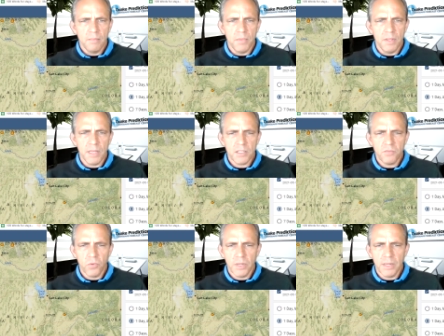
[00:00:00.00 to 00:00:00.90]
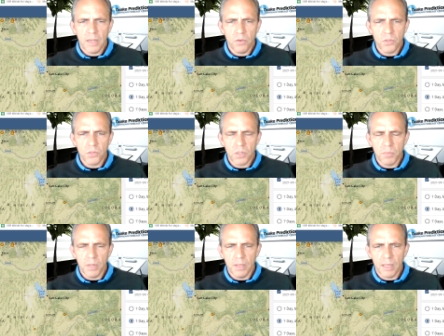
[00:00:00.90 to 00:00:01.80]
But the next 48 hours, there's going
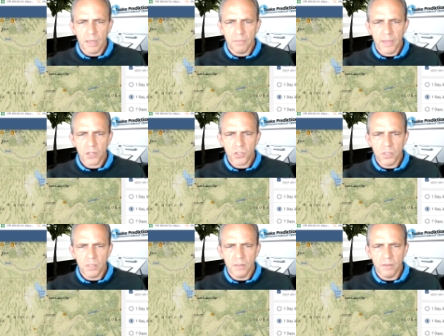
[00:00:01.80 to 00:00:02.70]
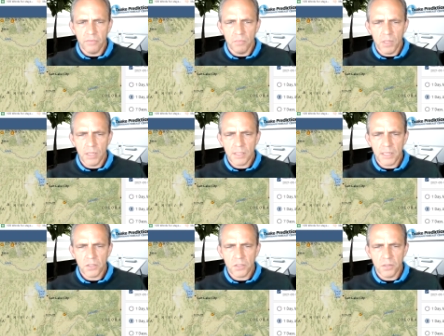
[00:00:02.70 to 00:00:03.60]
to be a lot of action from Los
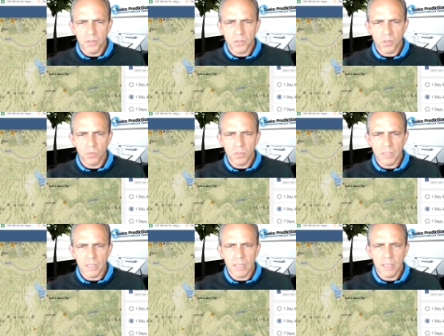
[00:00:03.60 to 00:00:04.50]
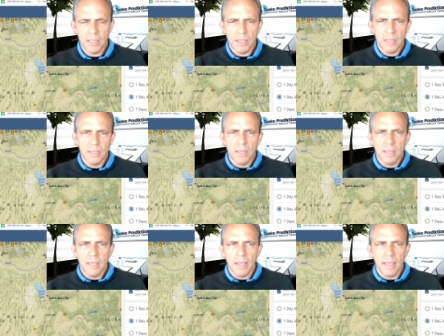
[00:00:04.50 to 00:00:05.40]
Angeles to the Salton Sea
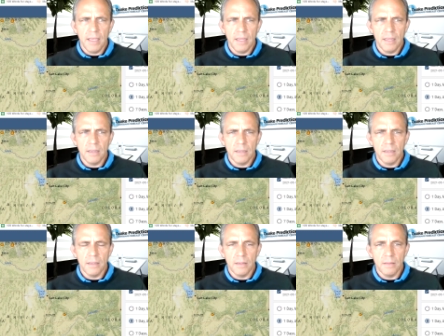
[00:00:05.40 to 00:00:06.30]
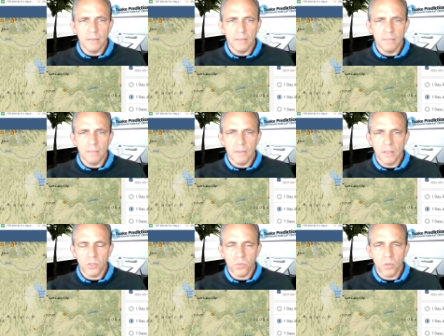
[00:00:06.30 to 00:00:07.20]
and a
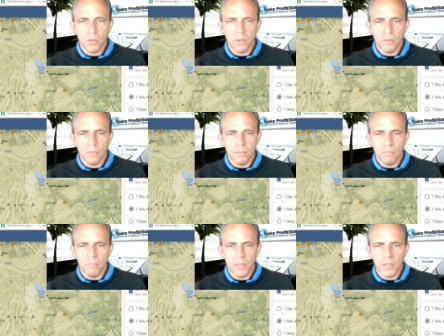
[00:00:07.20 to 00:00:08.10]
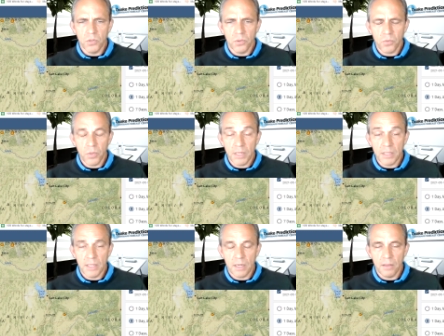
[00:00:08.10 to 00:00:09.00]
strong major earthquake
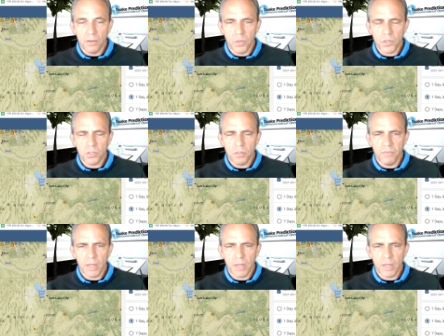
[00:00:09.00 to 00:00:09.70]
is not out of the question.